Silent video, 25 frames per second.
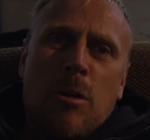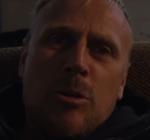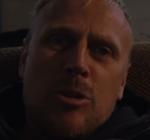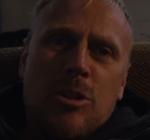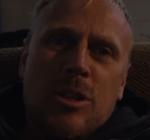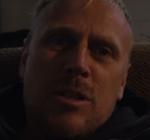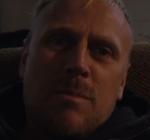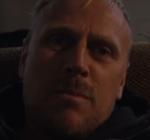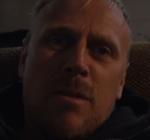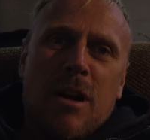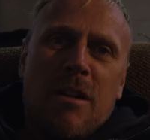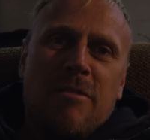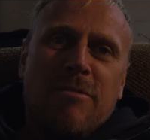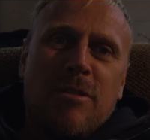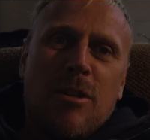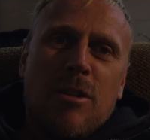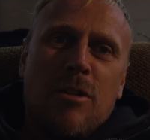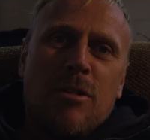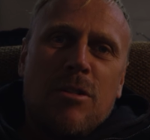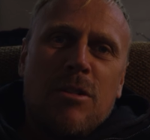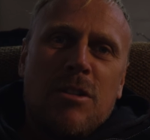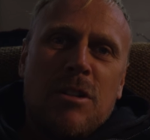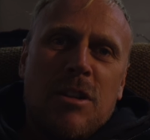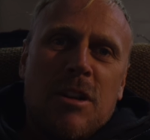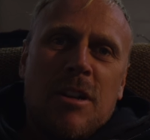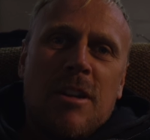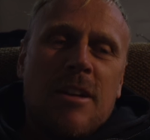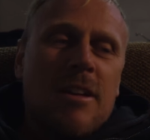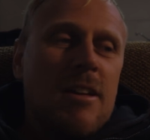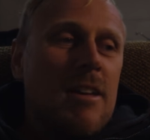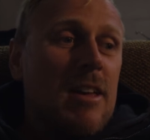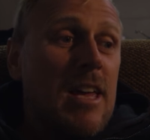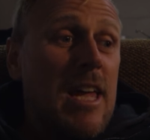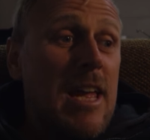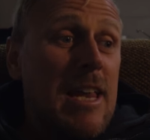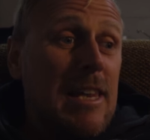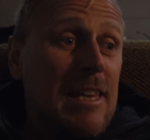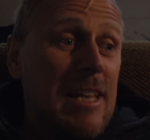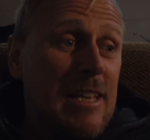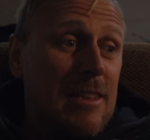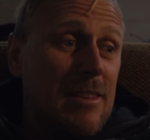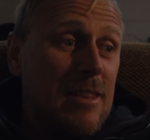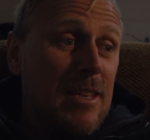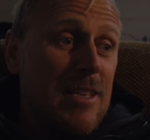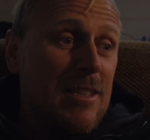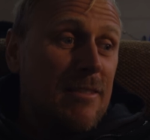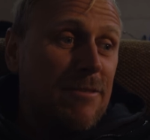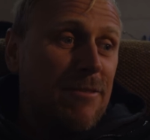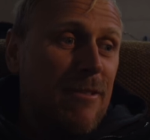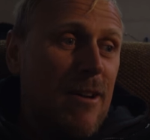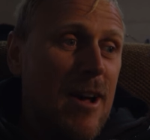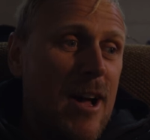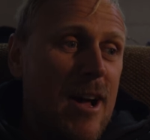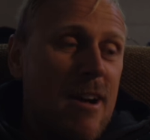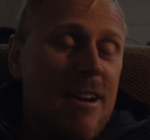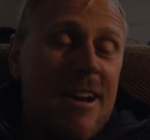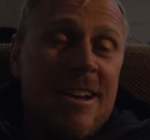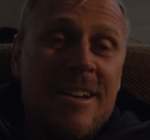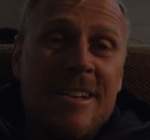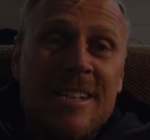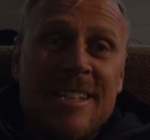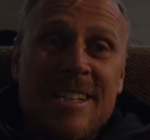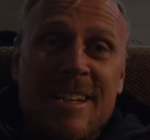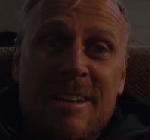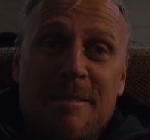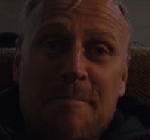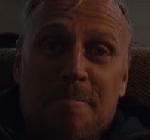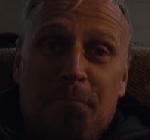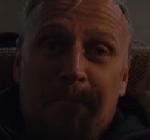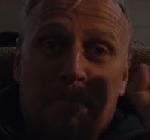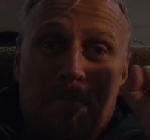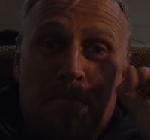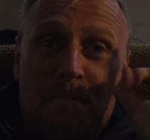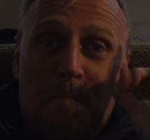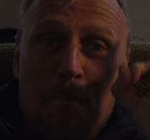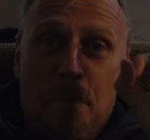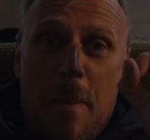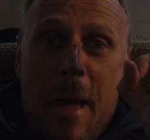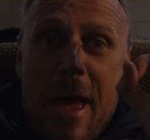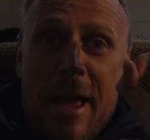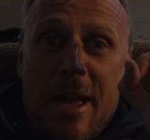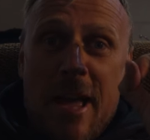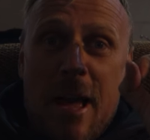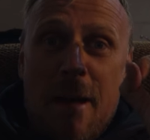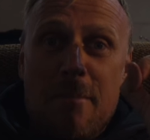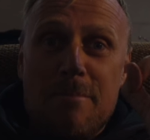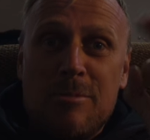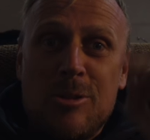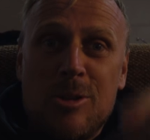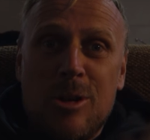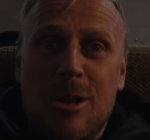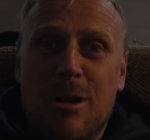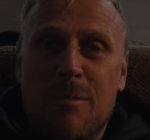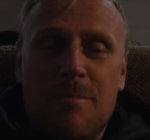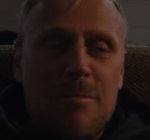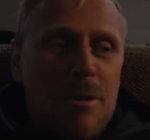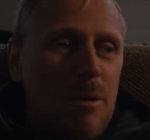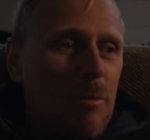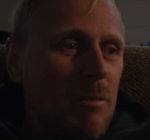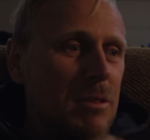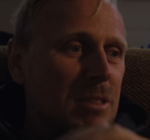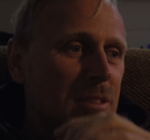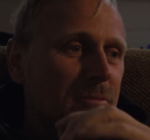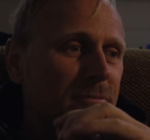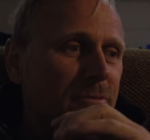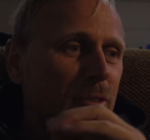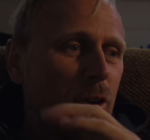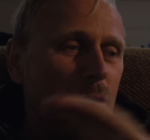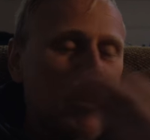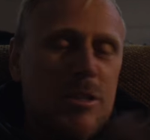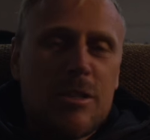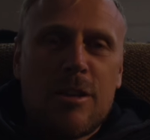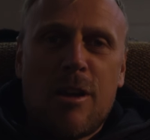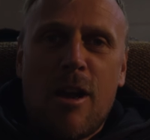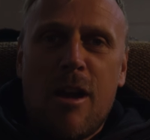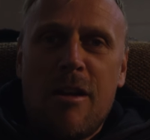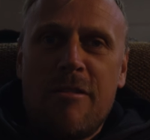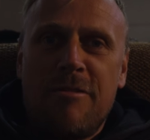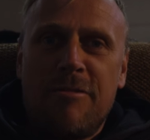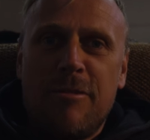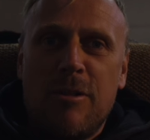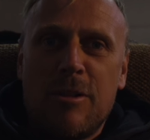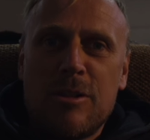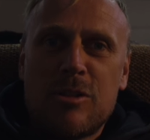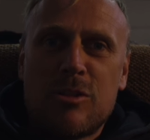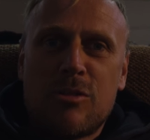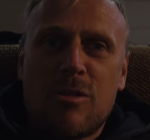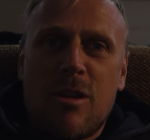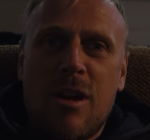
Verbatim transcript: watches my vlog, he lit this fire and did a bang up job. It was first go, first